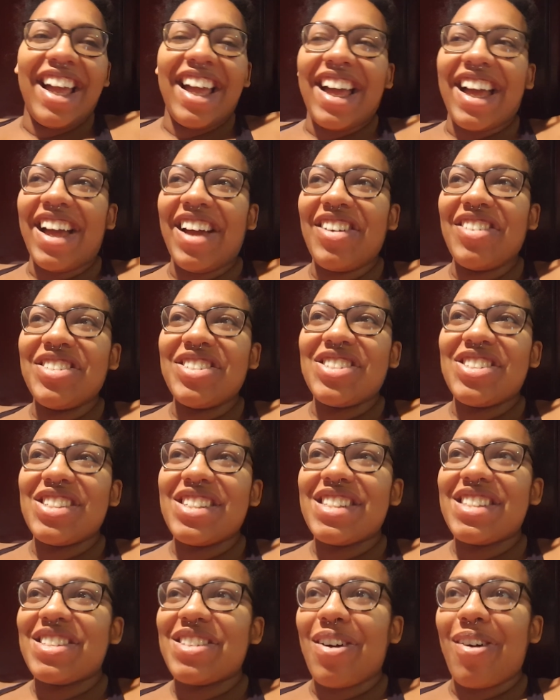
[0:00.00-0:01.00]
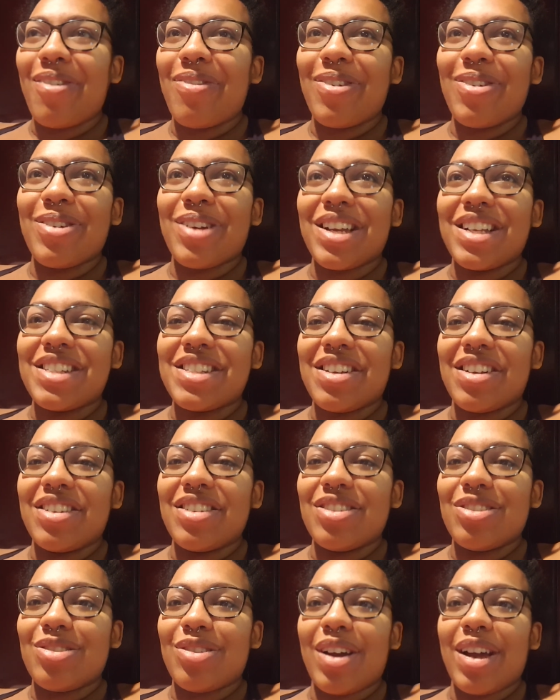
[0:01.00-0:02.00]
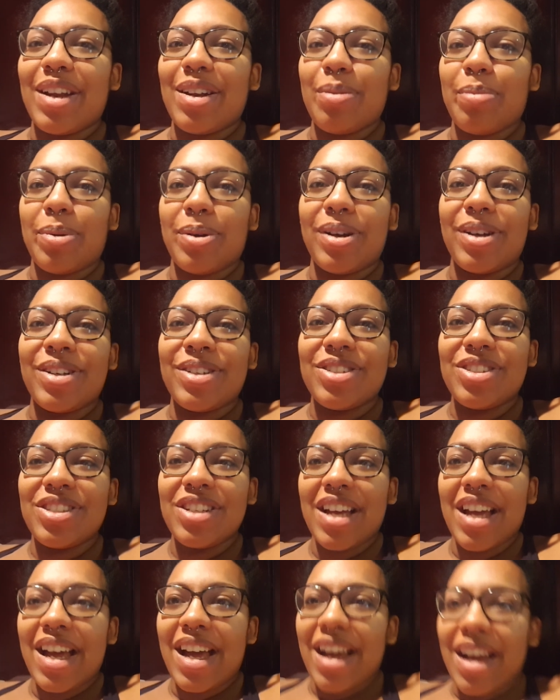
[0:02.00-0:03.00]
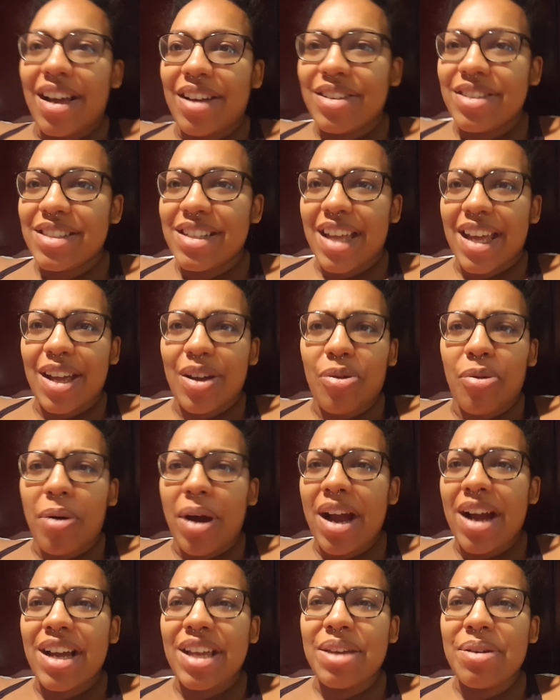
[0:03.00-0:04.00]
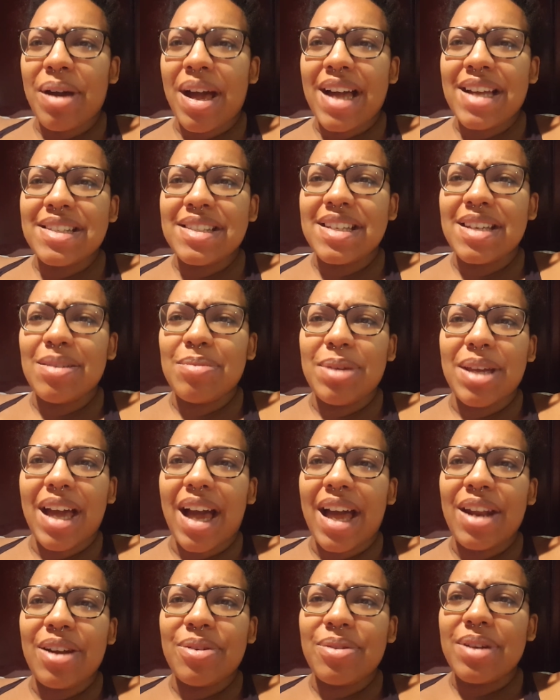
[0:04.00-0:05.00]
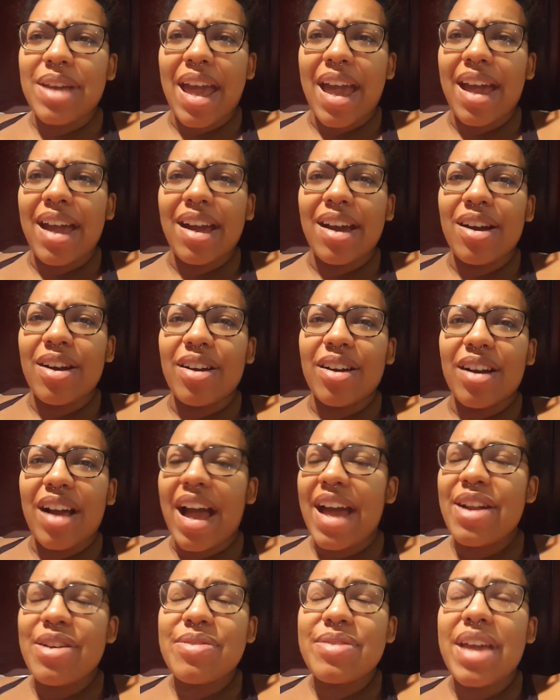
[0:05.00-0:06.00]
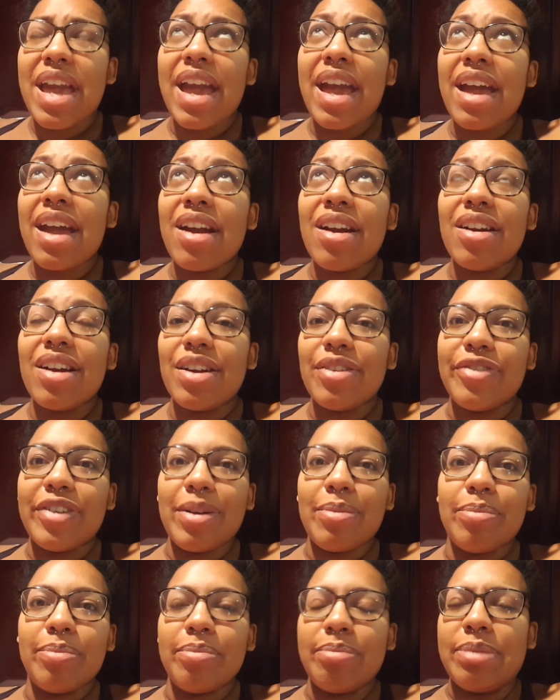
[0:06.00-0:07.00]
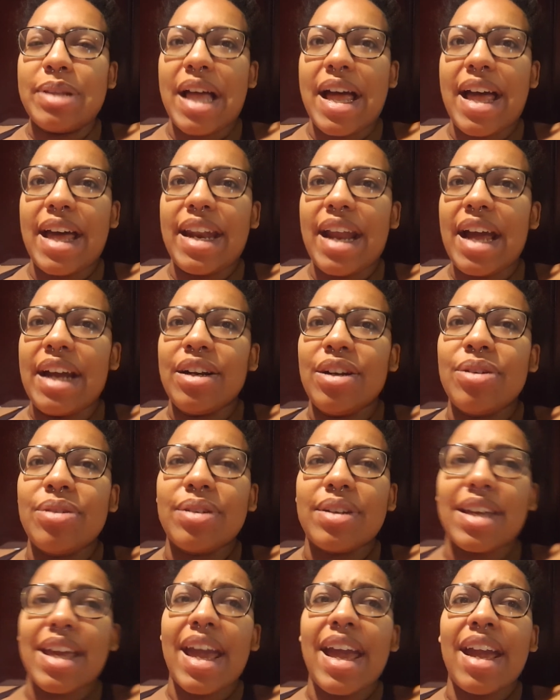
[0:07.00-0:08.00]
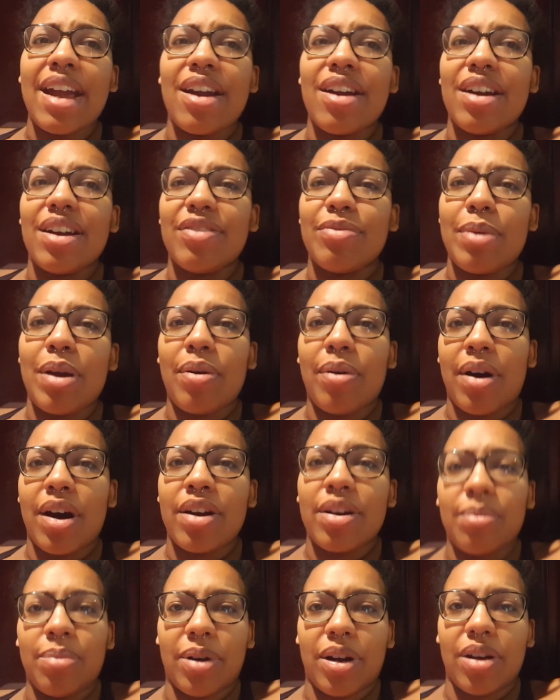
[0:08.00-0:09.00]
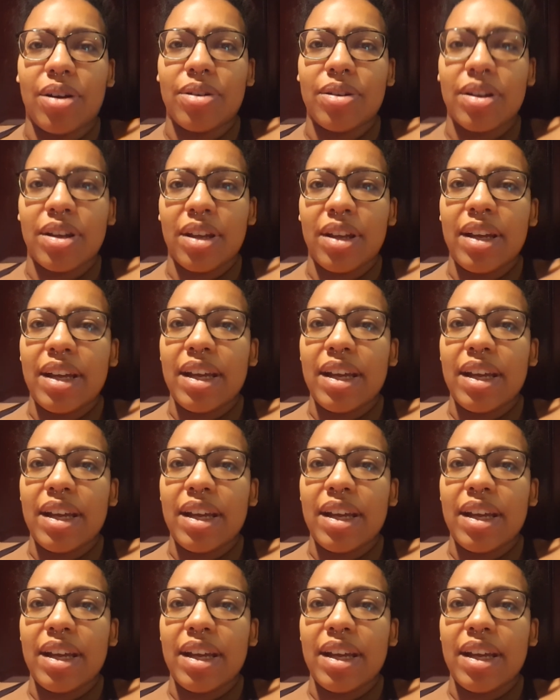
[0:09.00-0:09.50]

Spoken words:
I was just so focused on trying to push. I was like, why are you asking me? I don't care. I don't care if I bled. I don't care if my water broke.